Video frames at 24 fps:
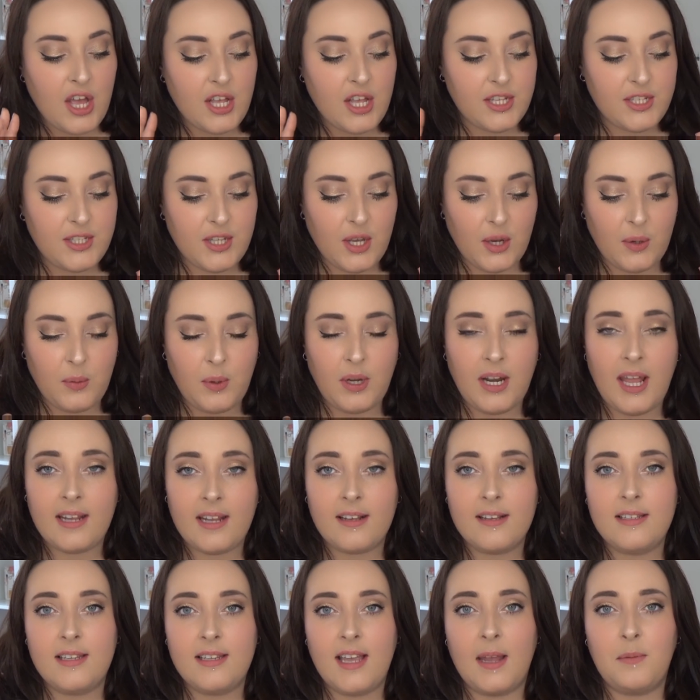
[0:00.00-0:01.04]
So like
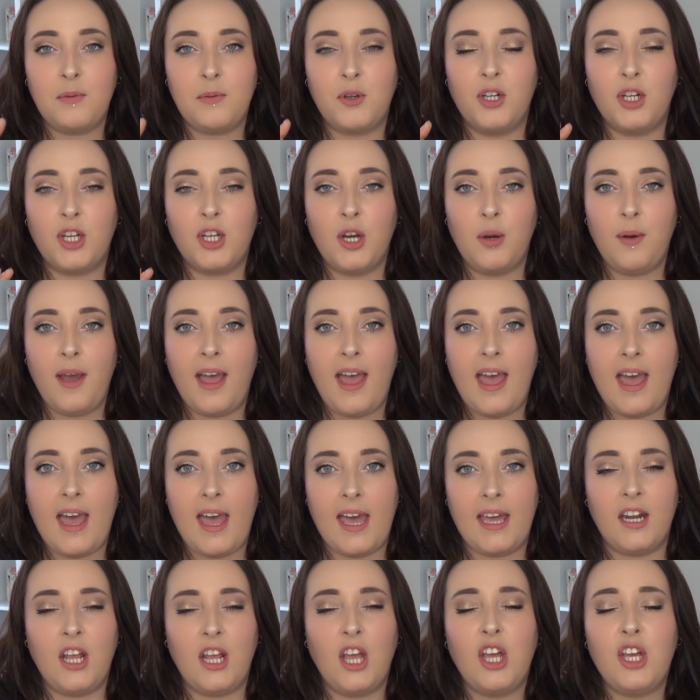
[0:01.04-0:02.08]
I said, I'm going to go
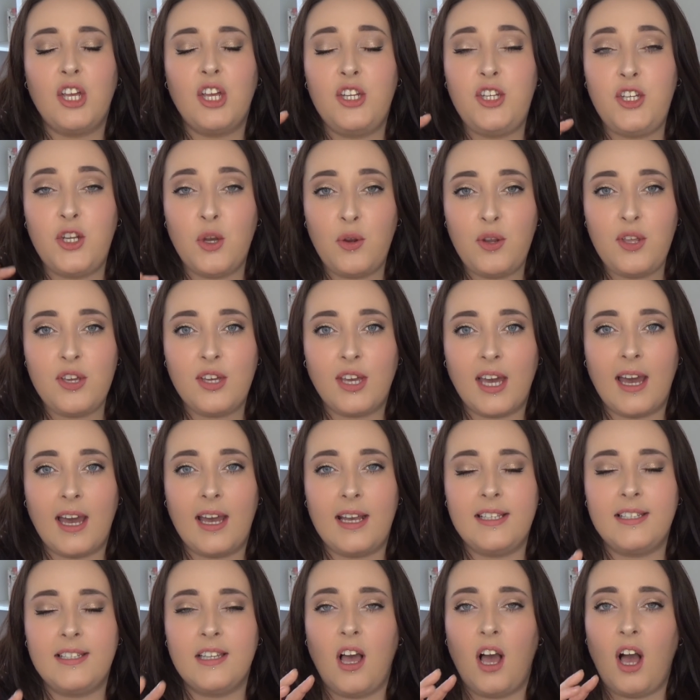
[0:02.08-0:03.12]
ahead, show you
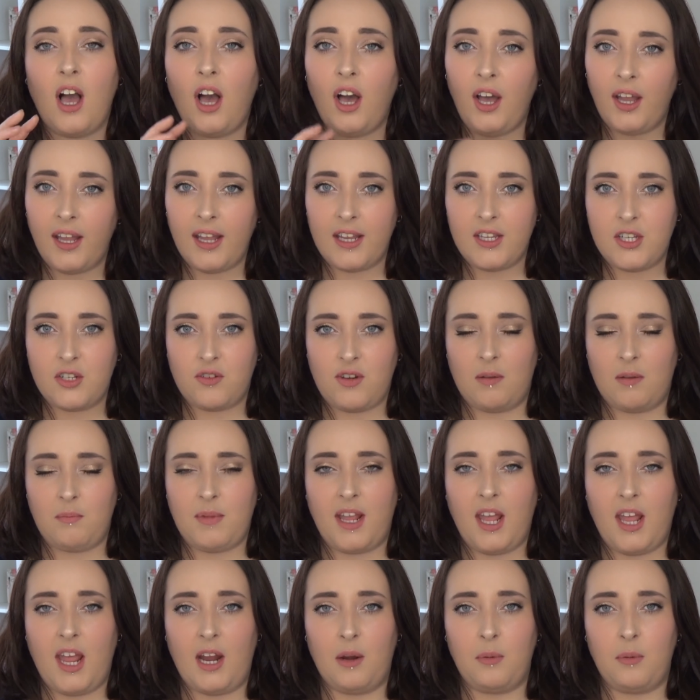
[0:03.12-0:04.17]
guys how I straighten my
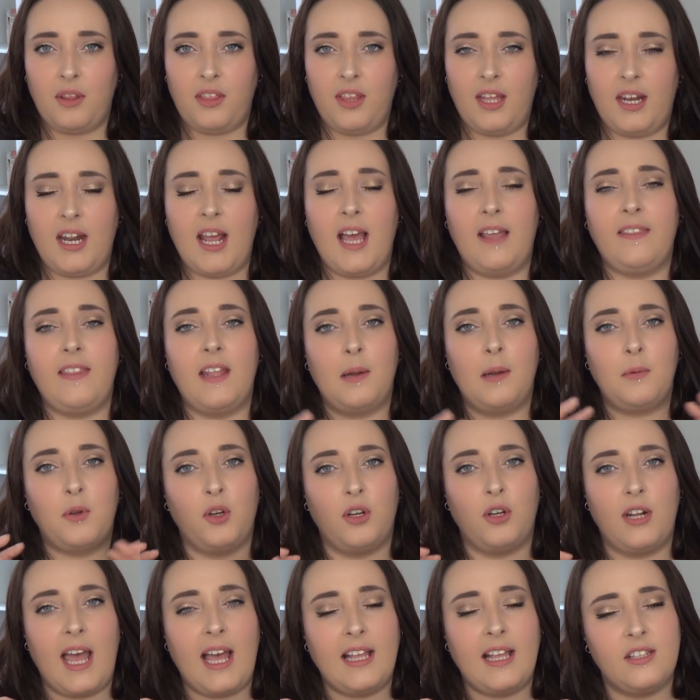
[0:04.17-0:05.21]
hair with it, and then I'm
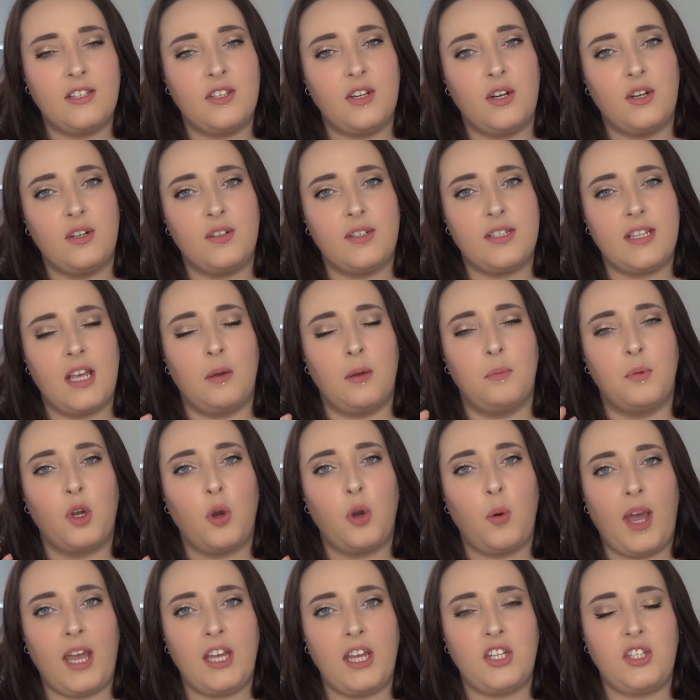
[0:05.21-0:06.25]
going to answer some
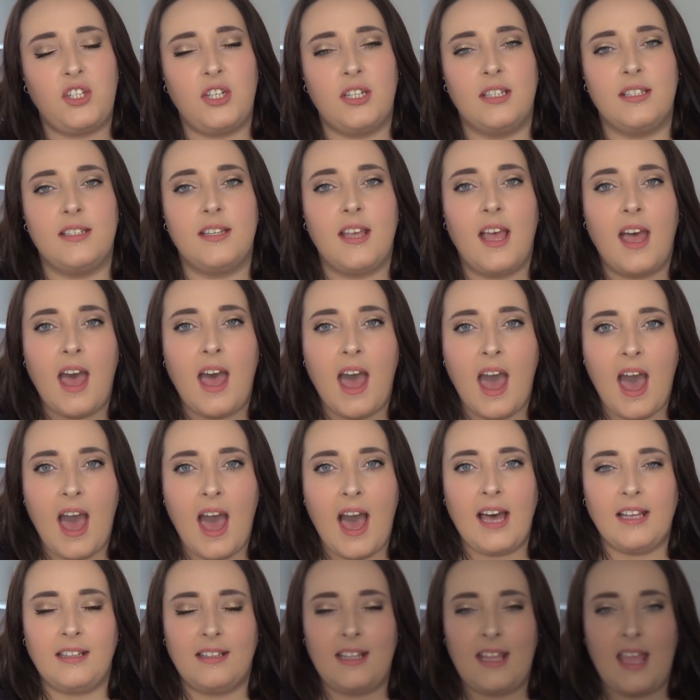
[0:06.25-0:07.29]
questions
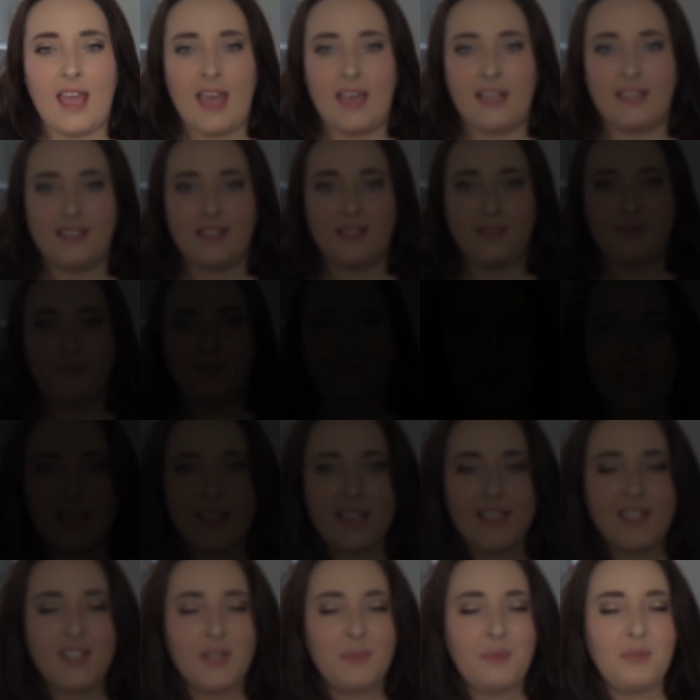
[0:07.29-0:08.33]
at the end. Okay
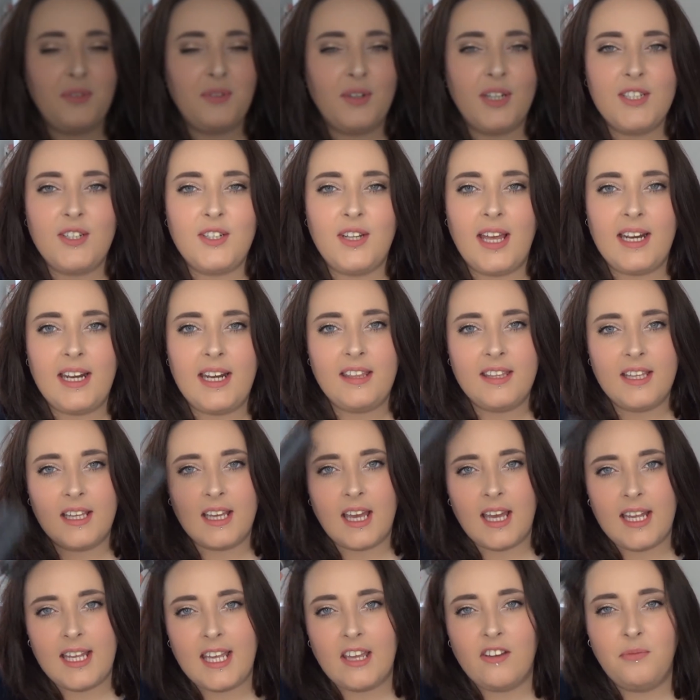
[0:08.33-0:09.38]
guys, so before I do anything,
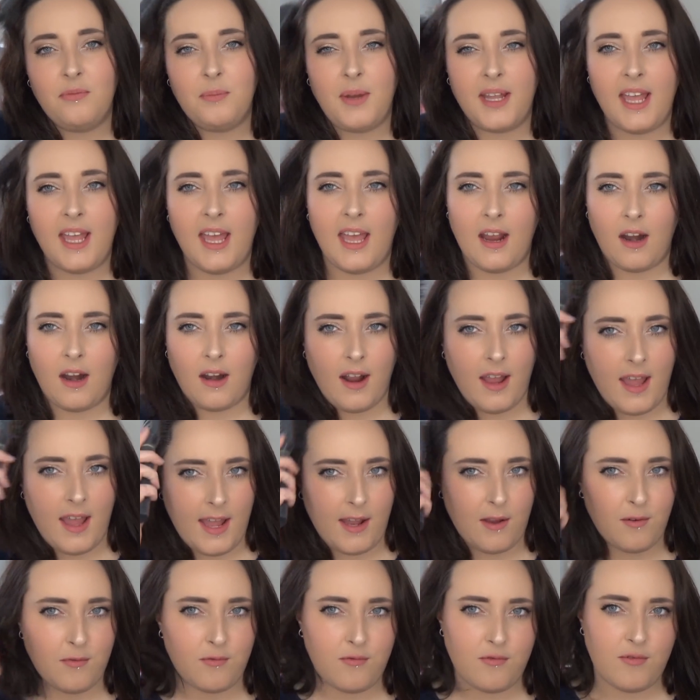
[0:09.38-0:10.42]
I give my hair
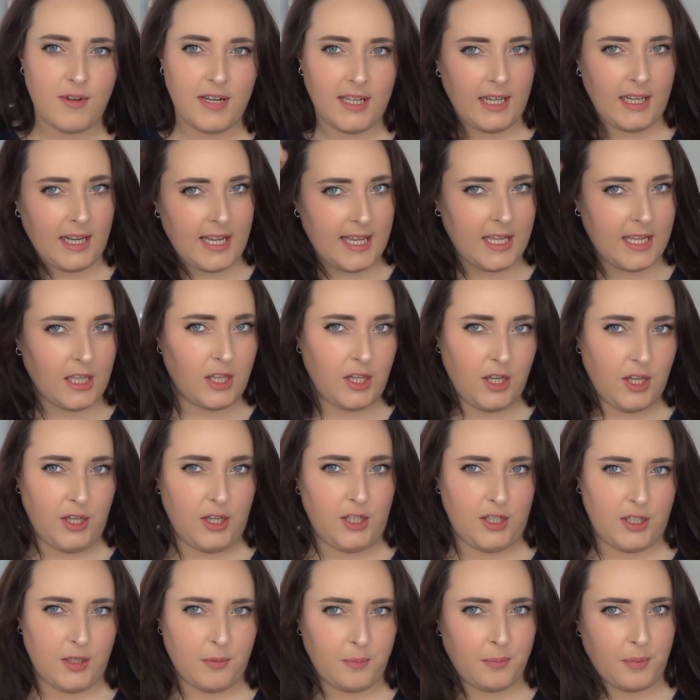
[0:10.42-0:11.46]
a really
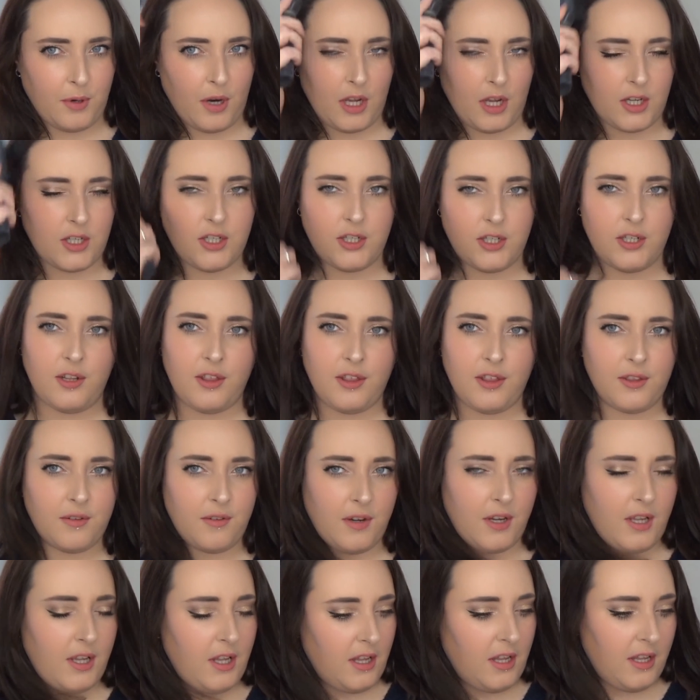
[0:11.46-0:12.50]
good brush
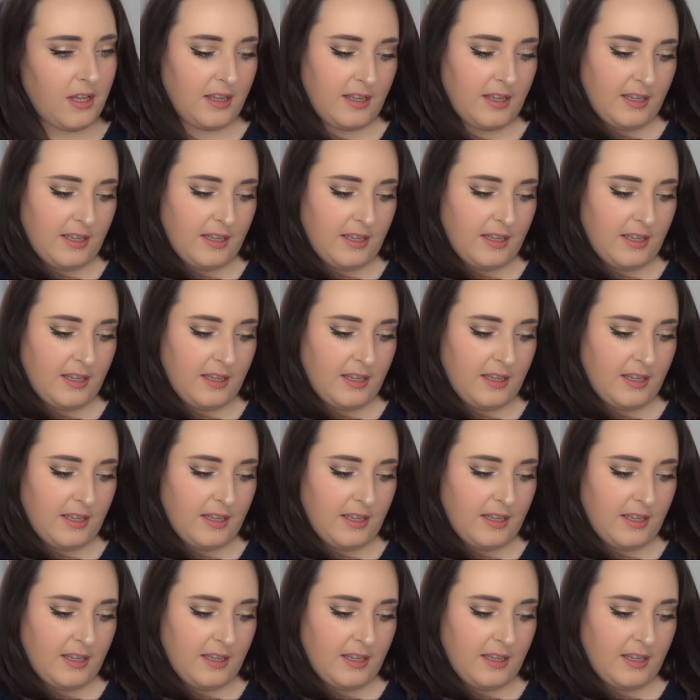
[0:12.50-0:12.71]
through,